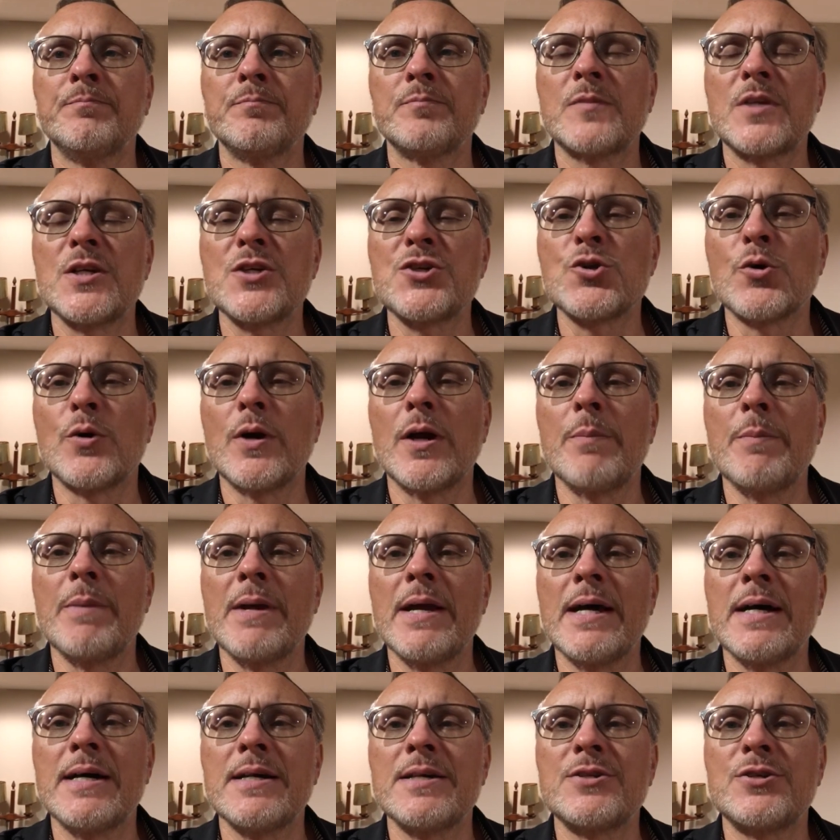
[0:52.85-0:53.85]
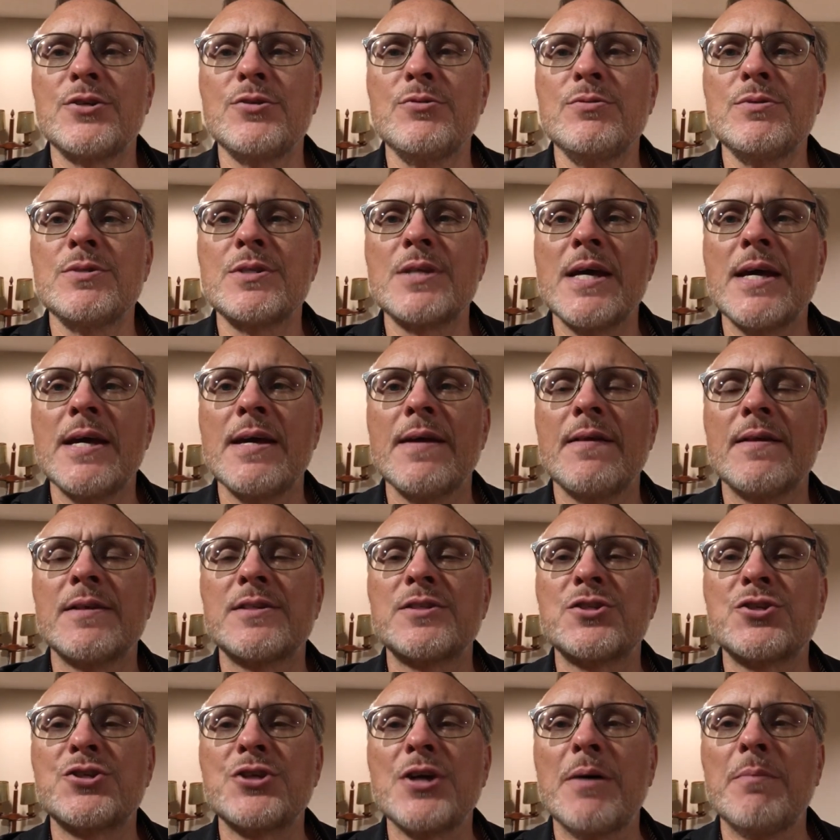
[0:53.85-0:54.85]
to join me on Tuesday.
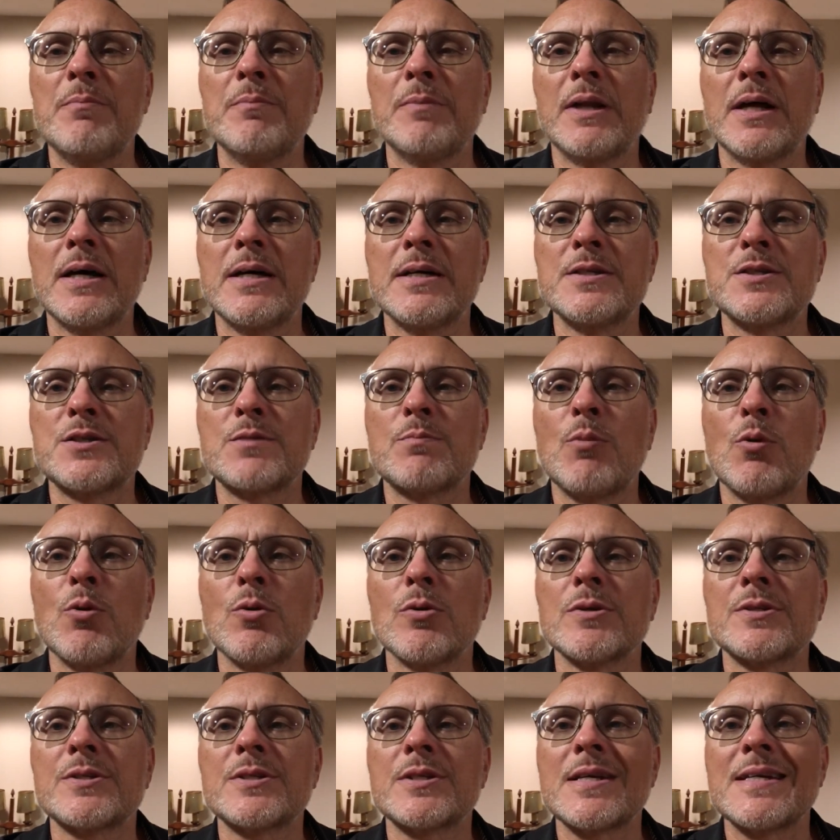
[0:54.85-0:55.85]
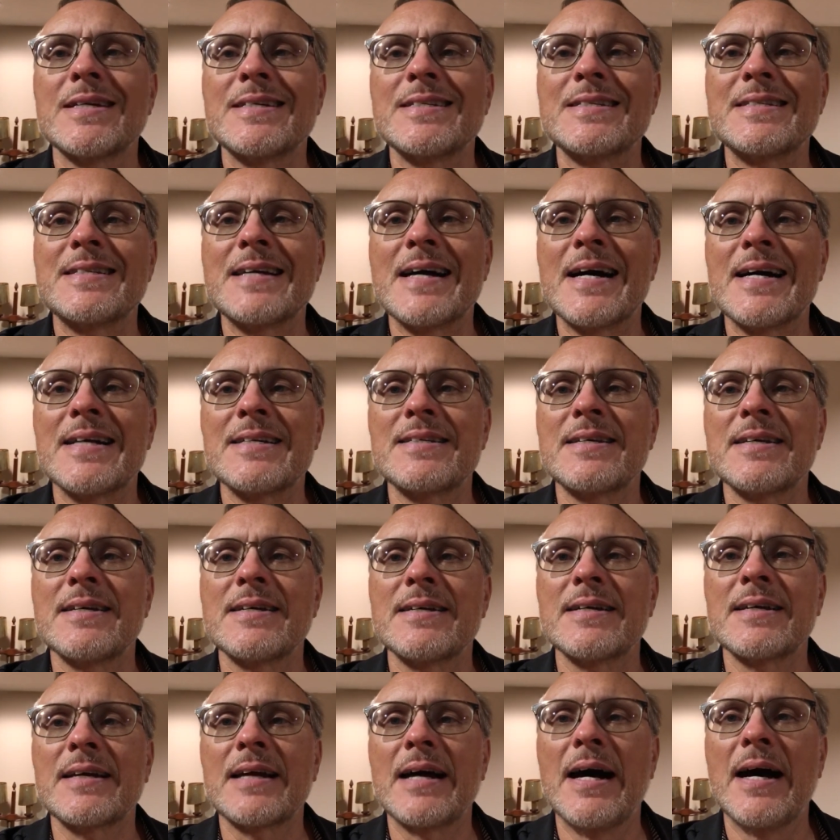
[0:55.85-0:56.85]
That's
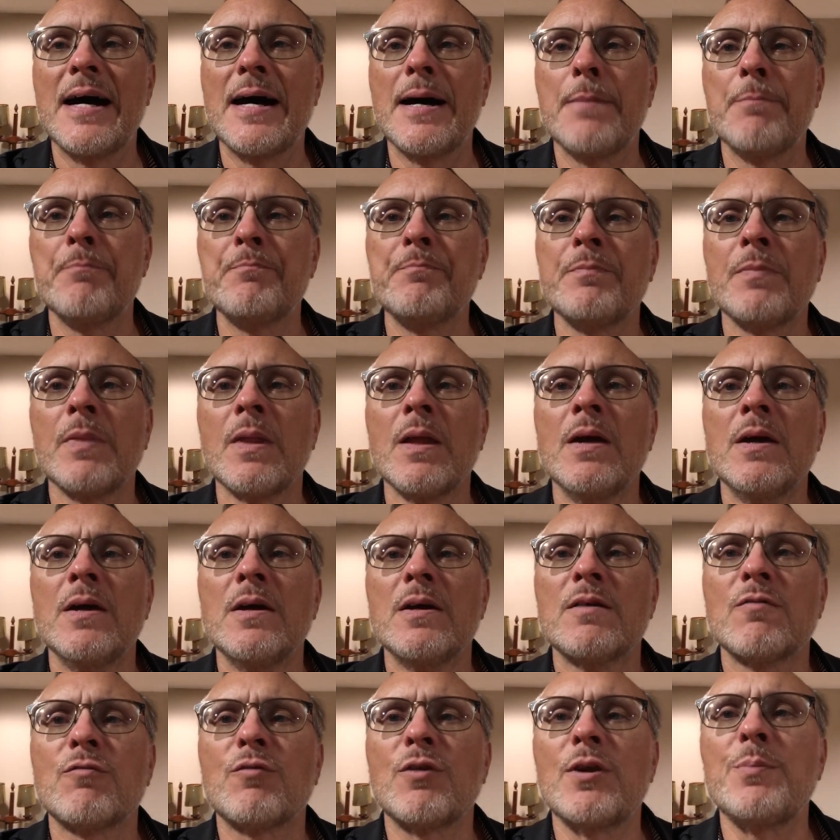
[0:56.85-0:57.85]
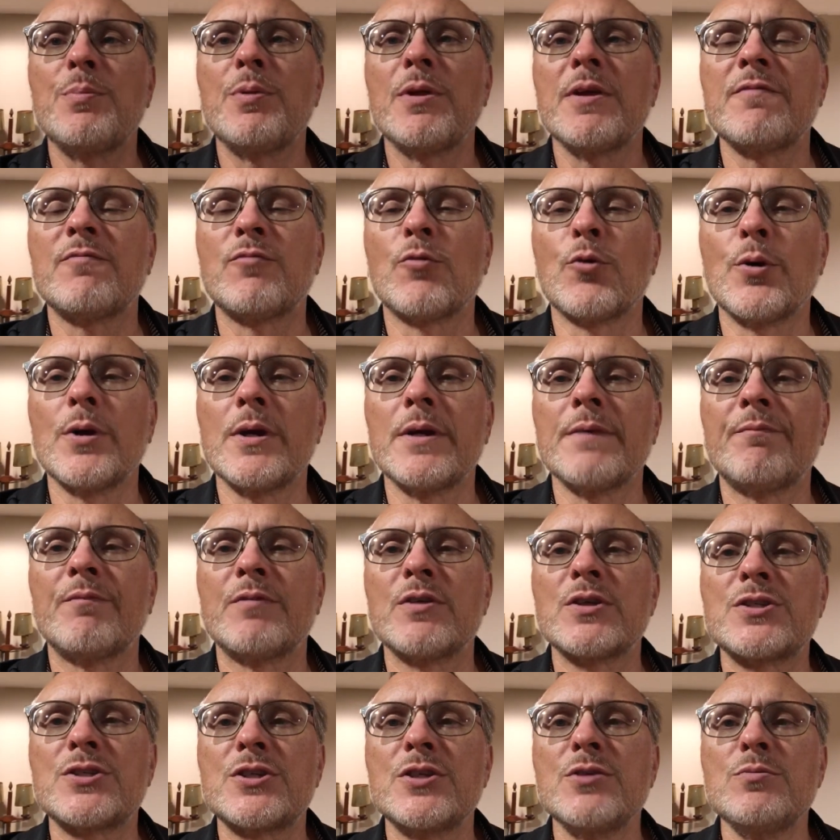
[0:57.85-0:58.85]
GemLineSports.com. Free play for you
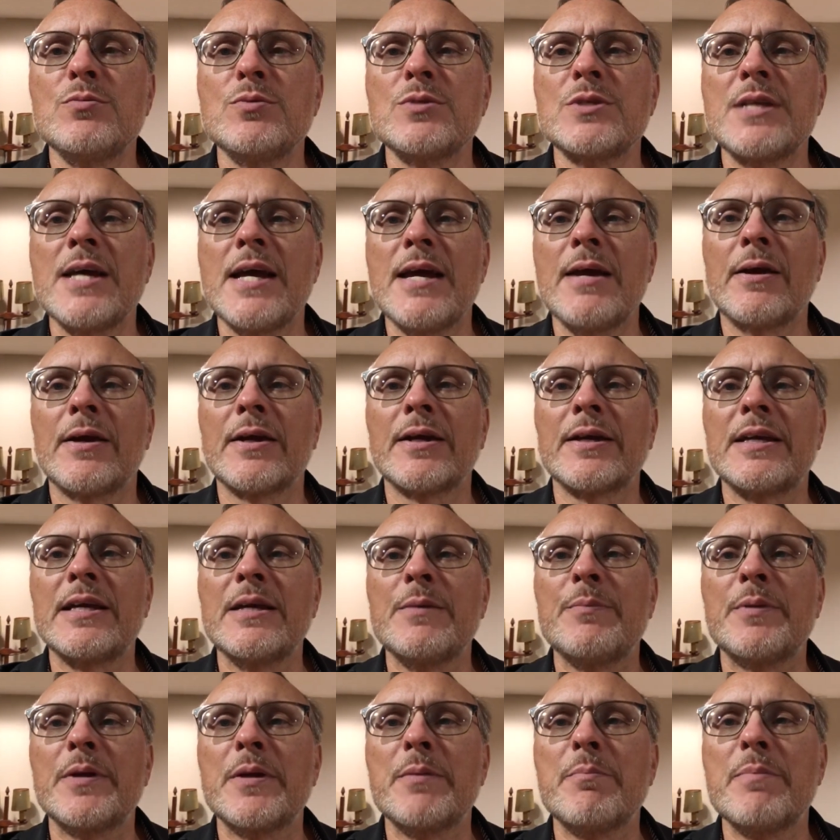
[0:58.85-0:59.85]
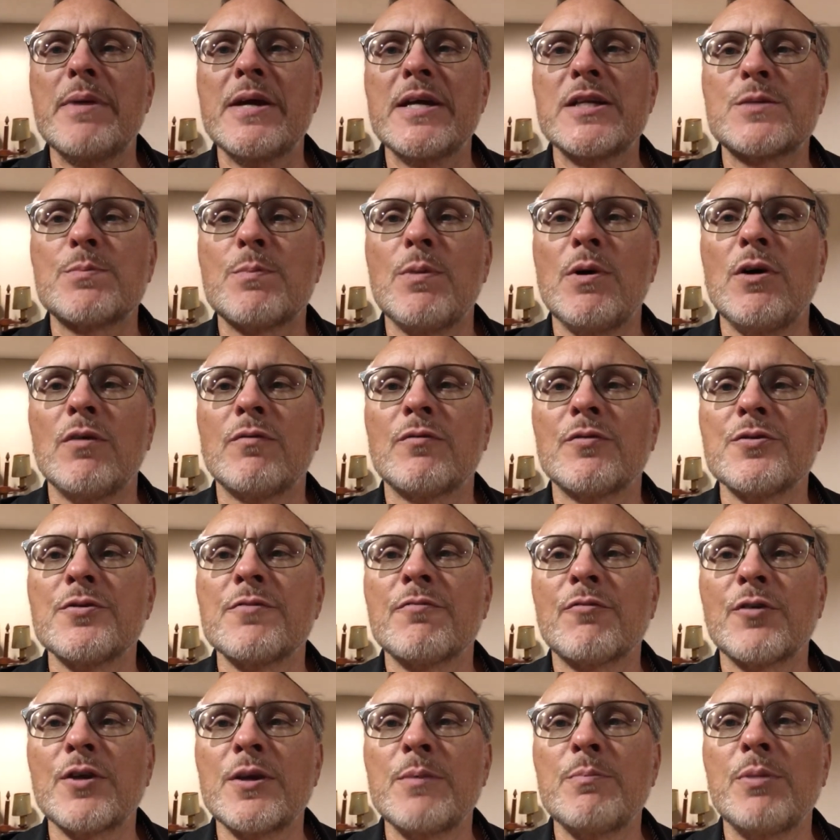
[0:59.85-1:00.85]
for Tuesday. Going to keep it in baseball for the
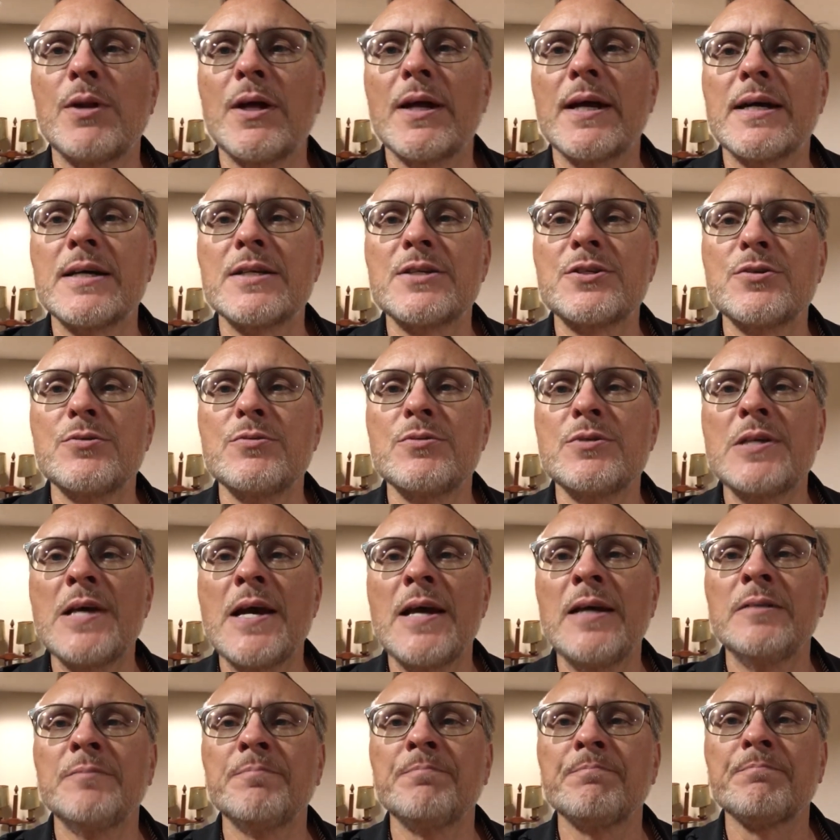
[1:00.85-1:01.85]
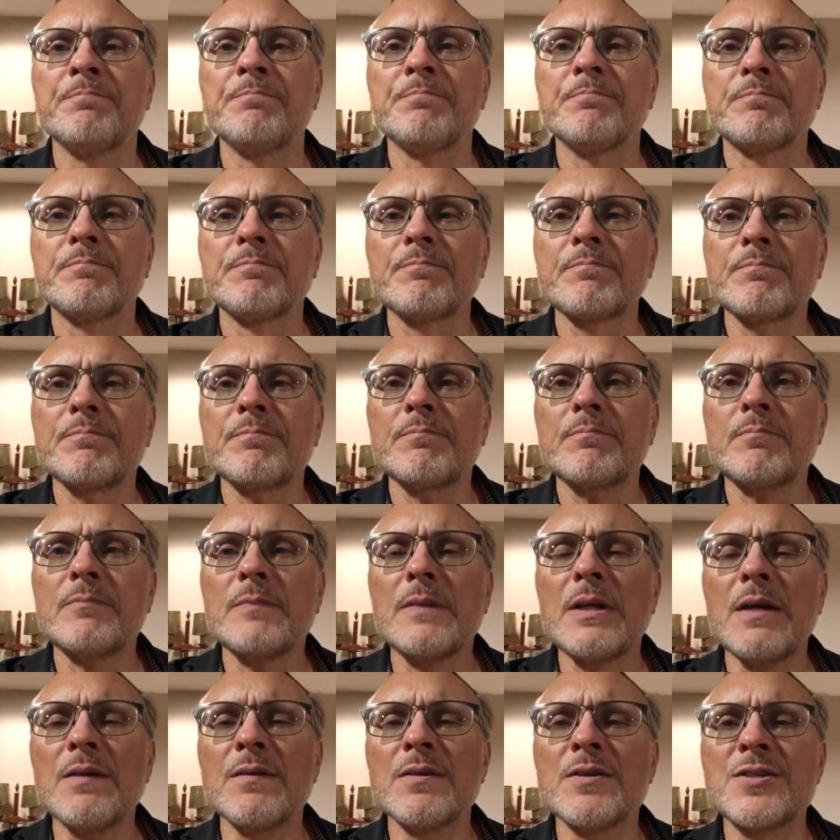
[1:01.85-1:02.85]
free play on Tuesday.
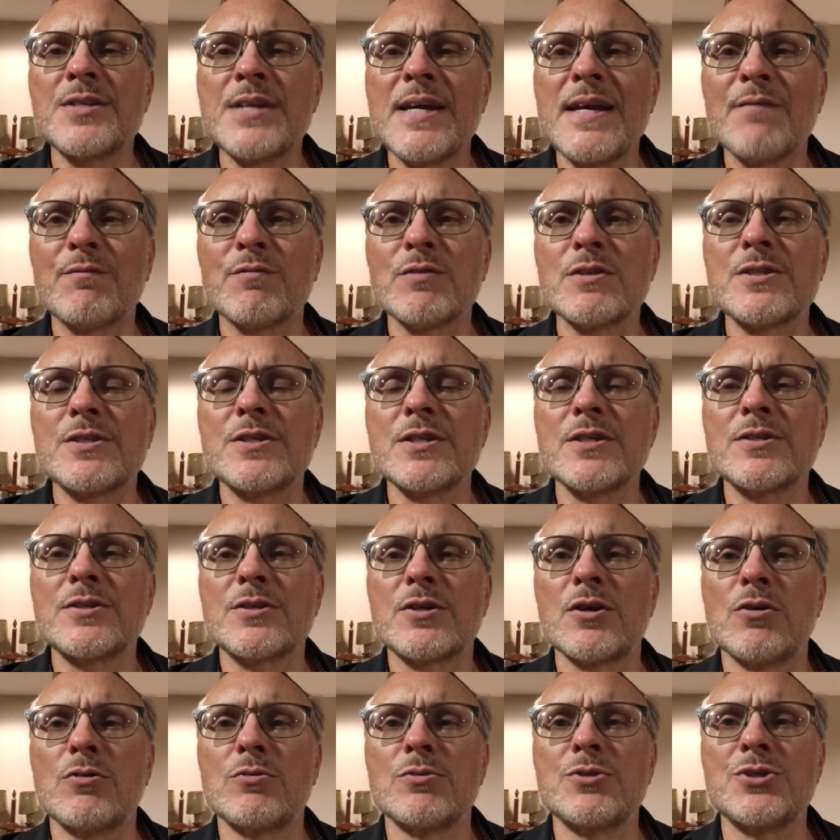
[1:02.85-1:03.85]
The San Francisco